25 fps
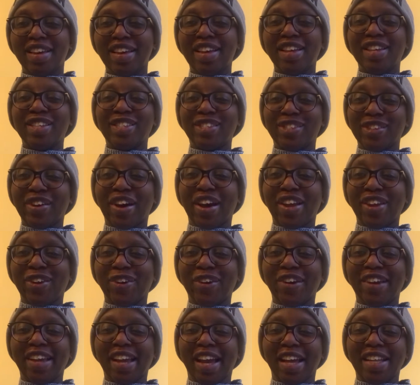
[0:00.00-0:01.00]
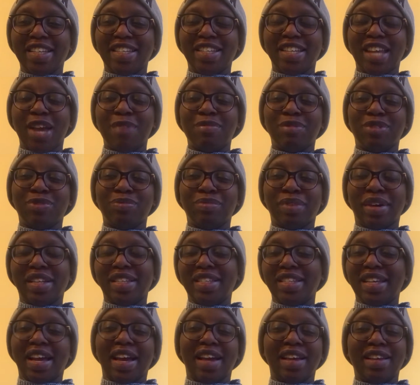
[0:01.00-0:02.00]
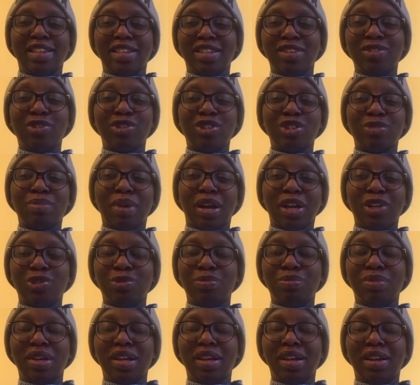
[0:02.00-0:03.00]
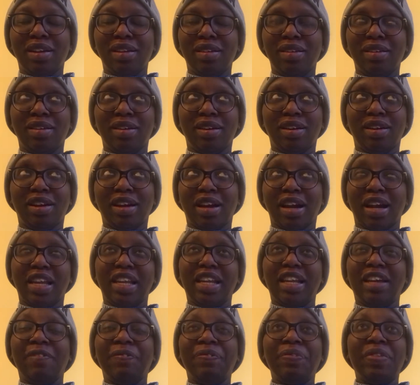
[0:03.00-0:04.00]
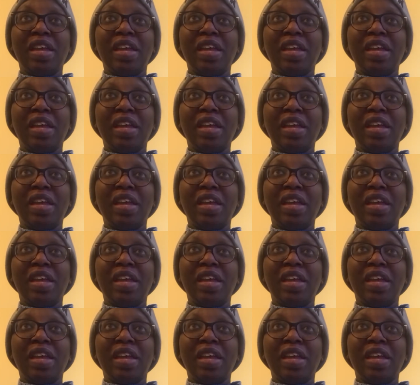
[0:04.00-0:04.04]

so annoying at times, but yeah, it goes back to being curly.